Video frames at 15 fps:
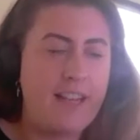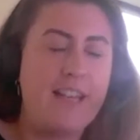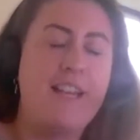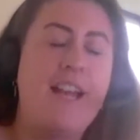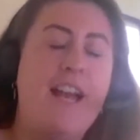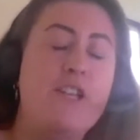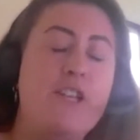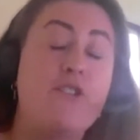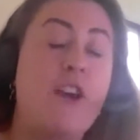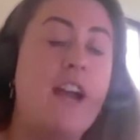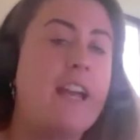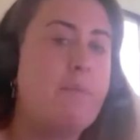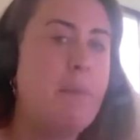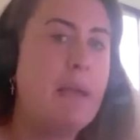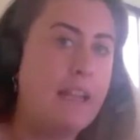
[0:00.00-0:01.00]
a
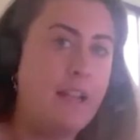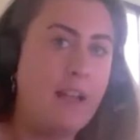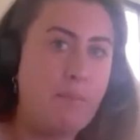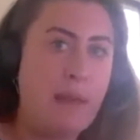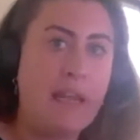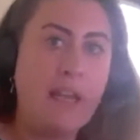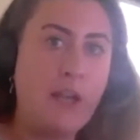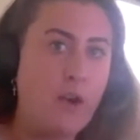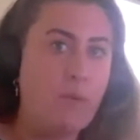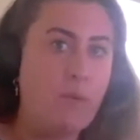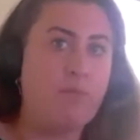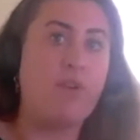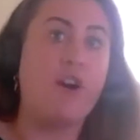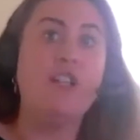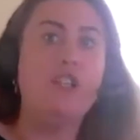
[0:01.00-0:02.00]
drag bingo
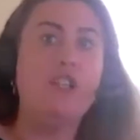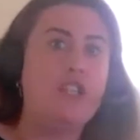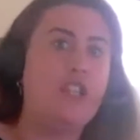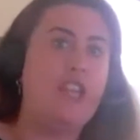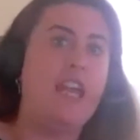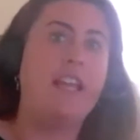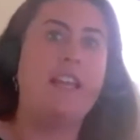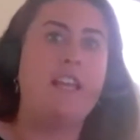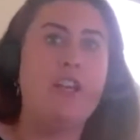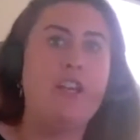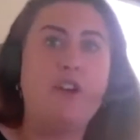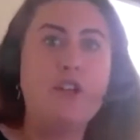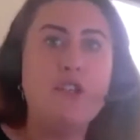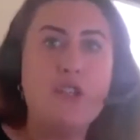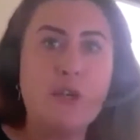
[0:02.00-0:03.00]
brunch thing that you
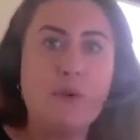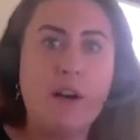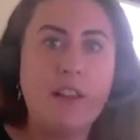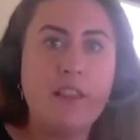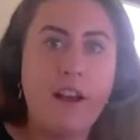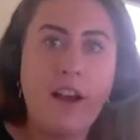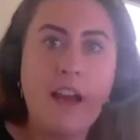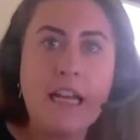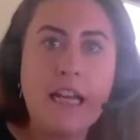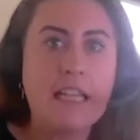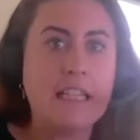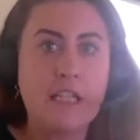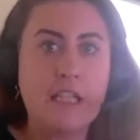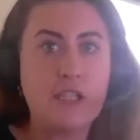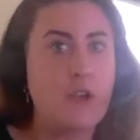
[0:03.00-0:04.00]
can do online.
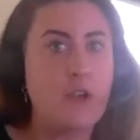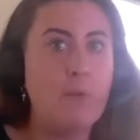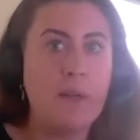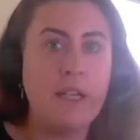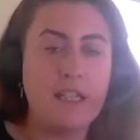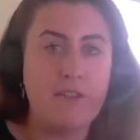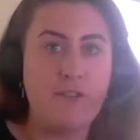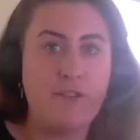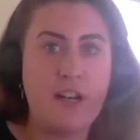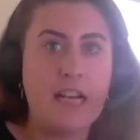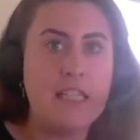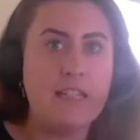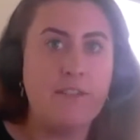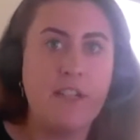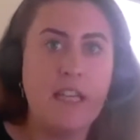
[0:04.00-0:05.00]
Like there's so many different
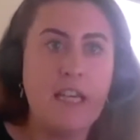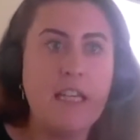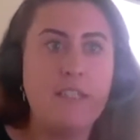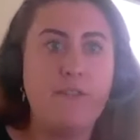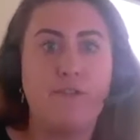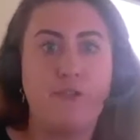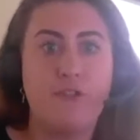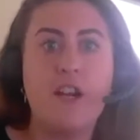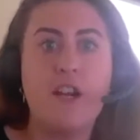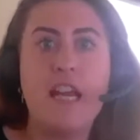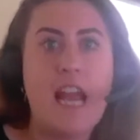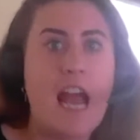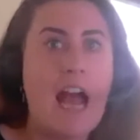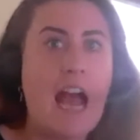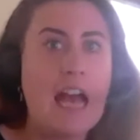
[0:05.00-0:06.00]
activities,
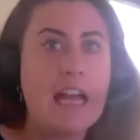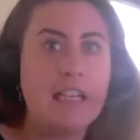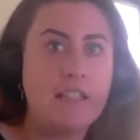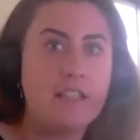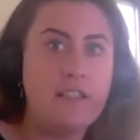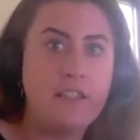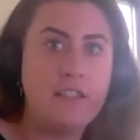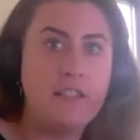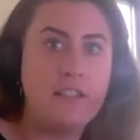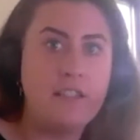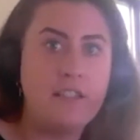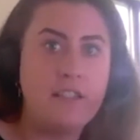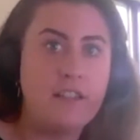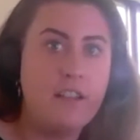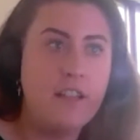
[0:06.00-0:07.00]
free and
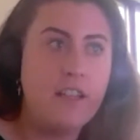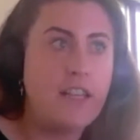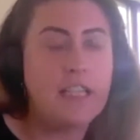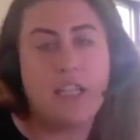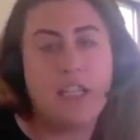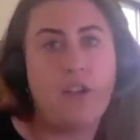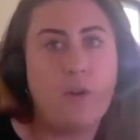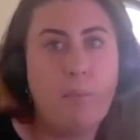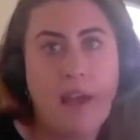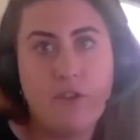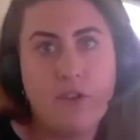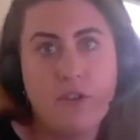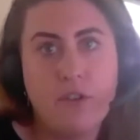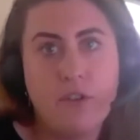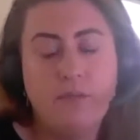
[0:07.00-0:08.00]
things that you can
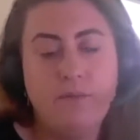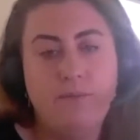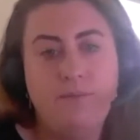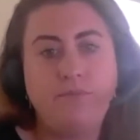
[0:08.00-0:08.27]
pay for.